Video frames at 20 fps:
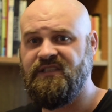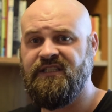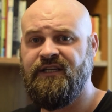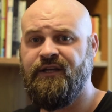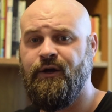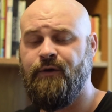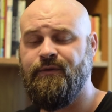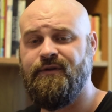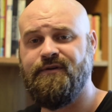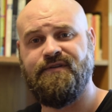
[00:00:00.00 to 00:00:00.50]

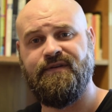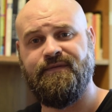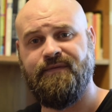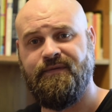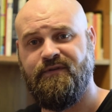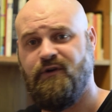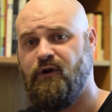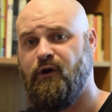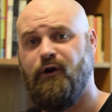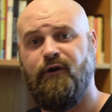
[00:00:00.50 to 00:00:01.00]

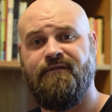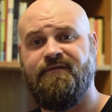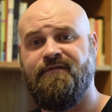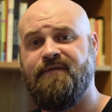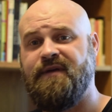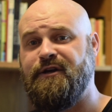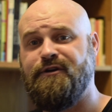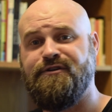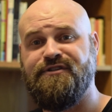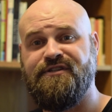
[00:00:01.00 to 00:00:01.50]
If you've heard of
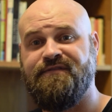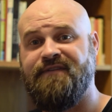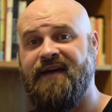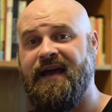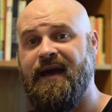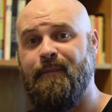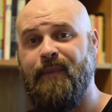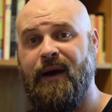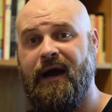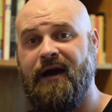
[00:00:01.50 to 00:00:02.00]
energy
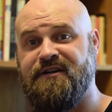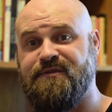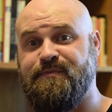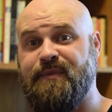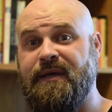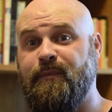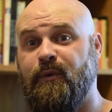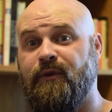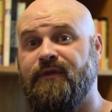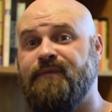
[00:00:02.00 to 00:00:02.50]
vampires,
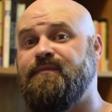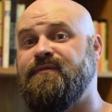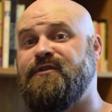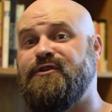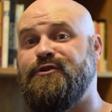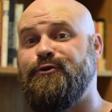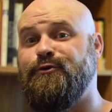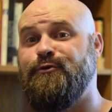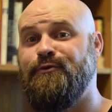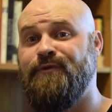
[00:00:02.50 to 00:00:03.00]
people
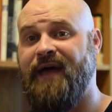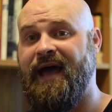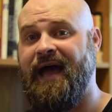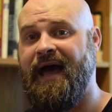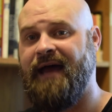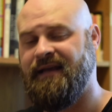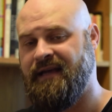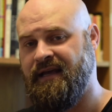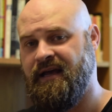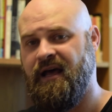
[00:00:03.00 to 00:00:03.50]
do
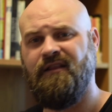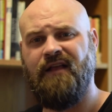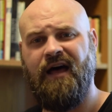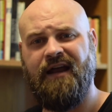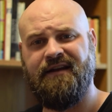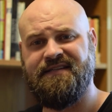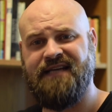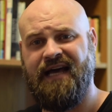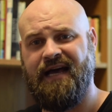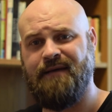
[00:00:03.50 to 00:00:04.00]
that a
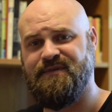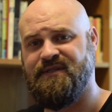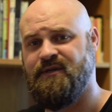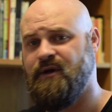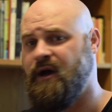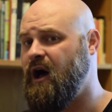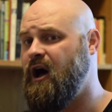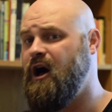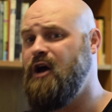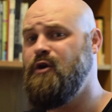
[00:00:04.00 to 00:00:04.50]
lot of times
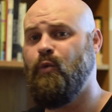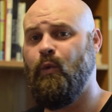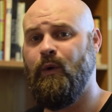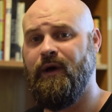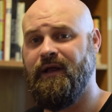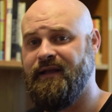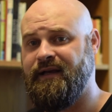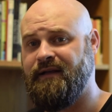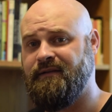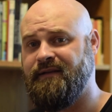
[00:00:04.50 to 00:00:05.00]

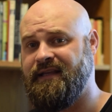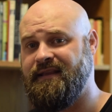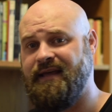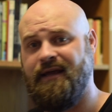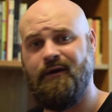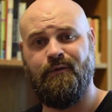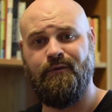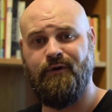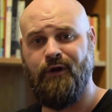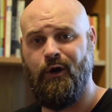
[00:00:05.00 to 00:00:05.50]
unwillingly. They
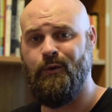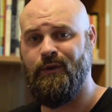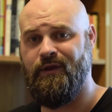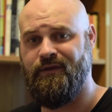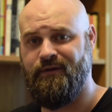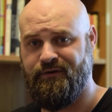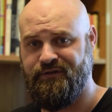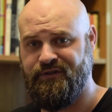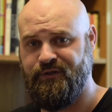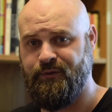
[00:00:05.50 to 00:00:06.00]
don't know that
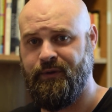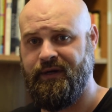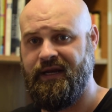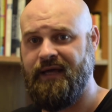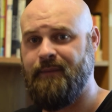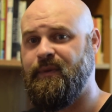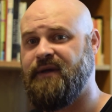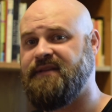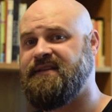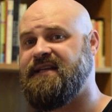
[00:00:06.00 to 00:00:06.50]
they're doing
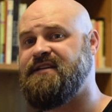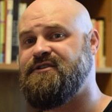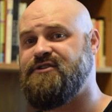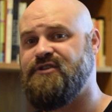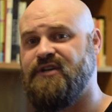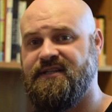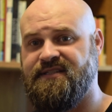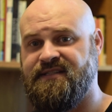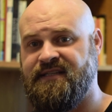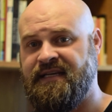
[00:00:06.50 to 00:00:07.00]
it, but they
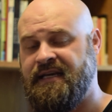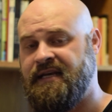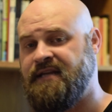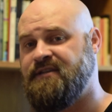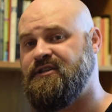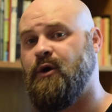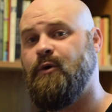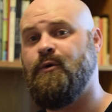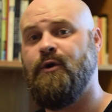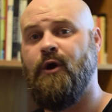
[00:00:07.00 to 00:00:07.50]
just
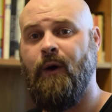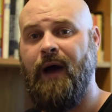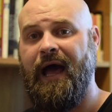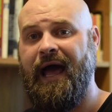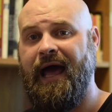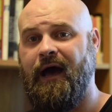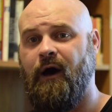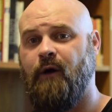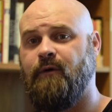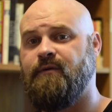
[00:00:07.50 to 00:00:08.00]
don't know
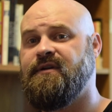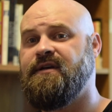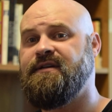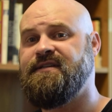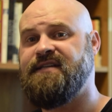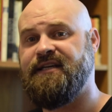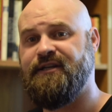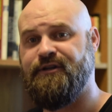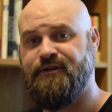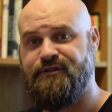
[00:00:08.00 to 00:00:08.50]
how
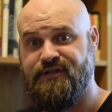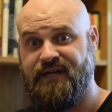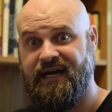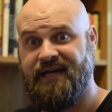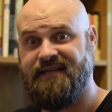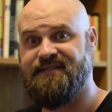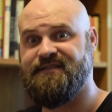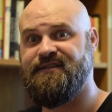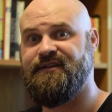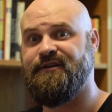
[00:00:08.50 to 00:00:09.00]
to
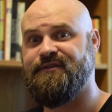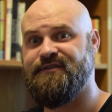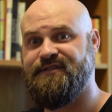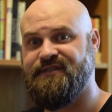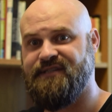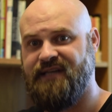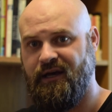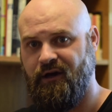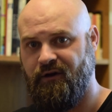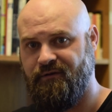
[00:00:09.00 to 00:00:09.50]
energize their
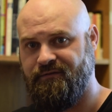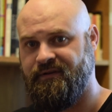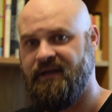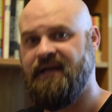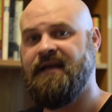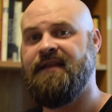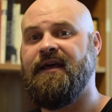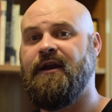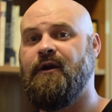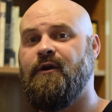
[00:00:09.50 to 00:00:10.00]
self.
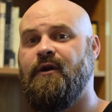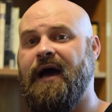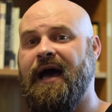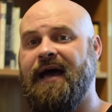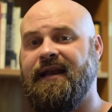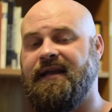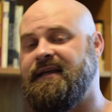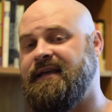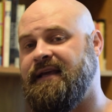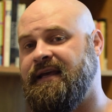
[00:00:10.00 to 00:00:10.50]
They don't know
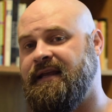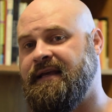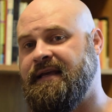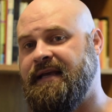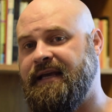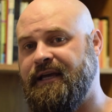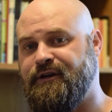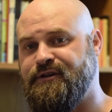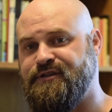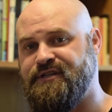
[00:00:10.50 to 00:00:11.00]
how to get
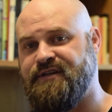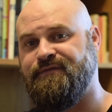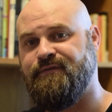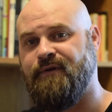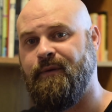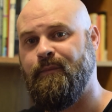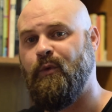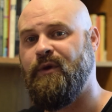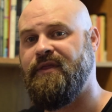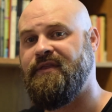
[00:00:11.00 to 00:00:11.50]
energy
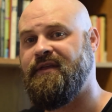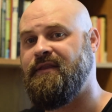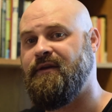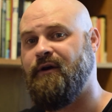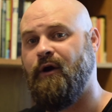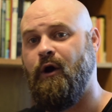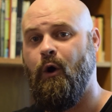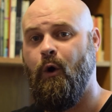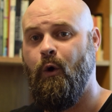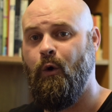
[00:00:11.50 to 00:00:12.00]
from within
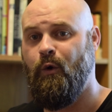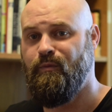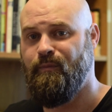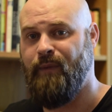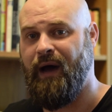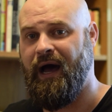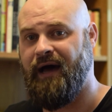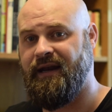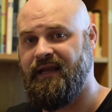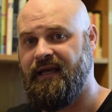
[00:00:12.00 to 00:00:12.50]
their own
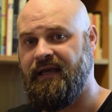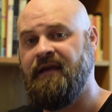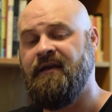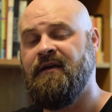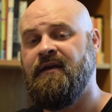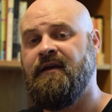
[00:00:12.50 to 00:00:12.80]
body.